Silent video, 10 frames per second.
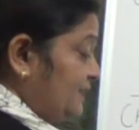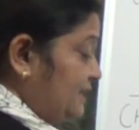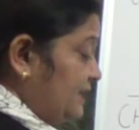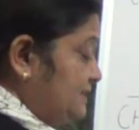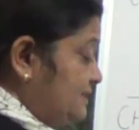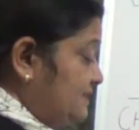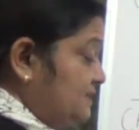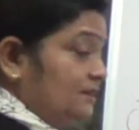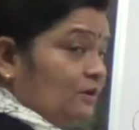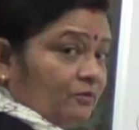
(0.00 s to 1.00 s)

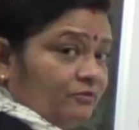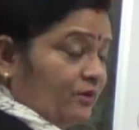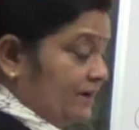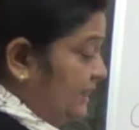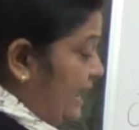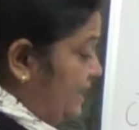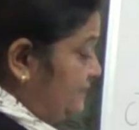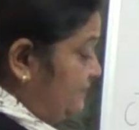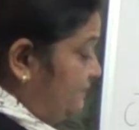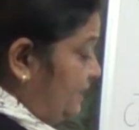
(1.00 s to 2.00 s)
consisting of one
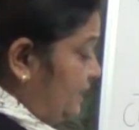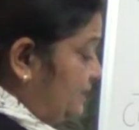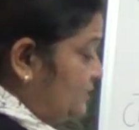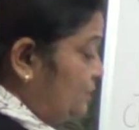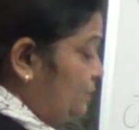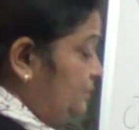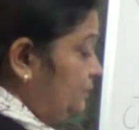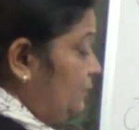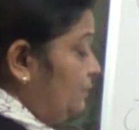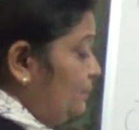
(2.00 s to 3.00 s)
active electron,
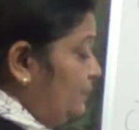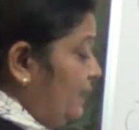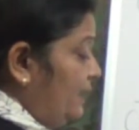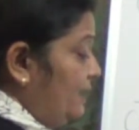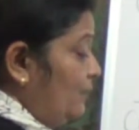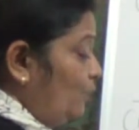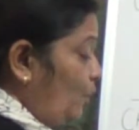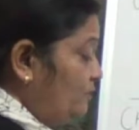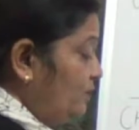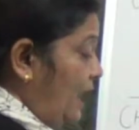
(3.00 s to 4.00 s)
okay,
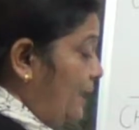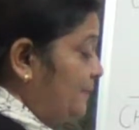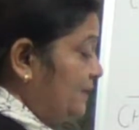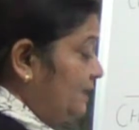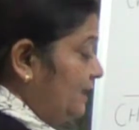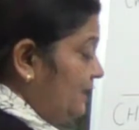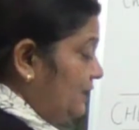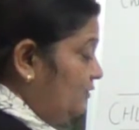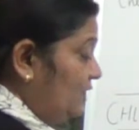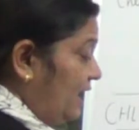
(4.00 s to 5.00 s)
what will happen?
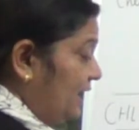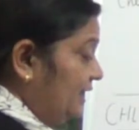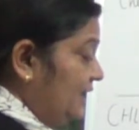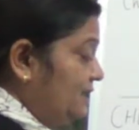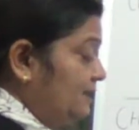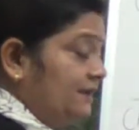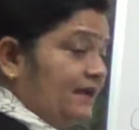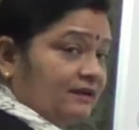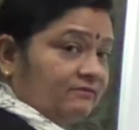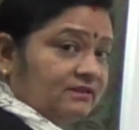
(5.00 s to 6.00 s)
It will again
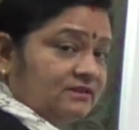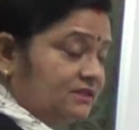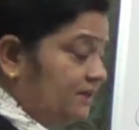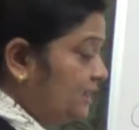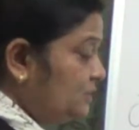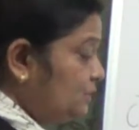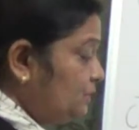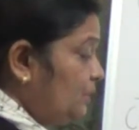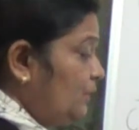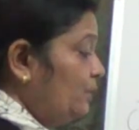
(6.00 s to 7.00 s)
react with Cl2,
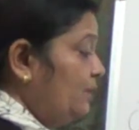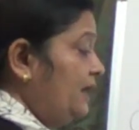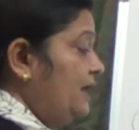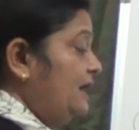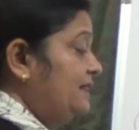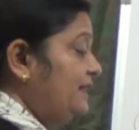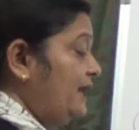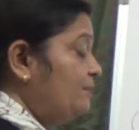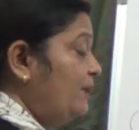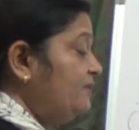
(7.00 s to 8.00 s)
okay,
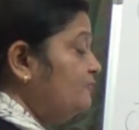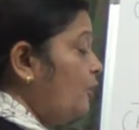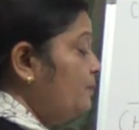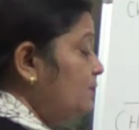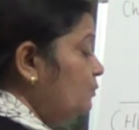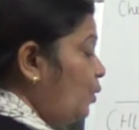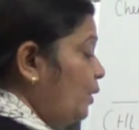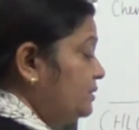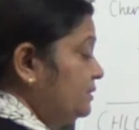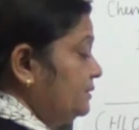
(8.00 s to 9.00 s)
thereby forming
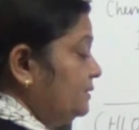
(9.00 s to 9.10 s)
what?